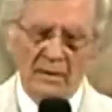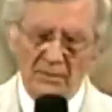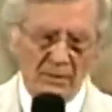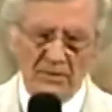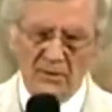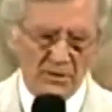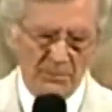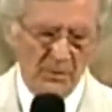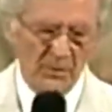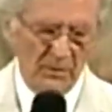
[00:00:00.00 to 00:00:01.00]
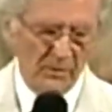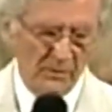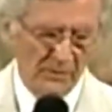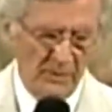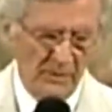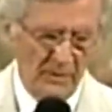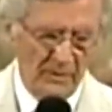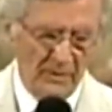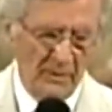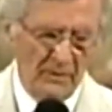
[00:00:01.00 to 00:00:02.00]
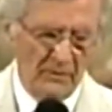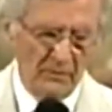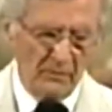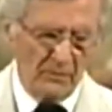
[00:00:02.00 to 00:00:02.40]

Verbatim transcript: and not despair. Now,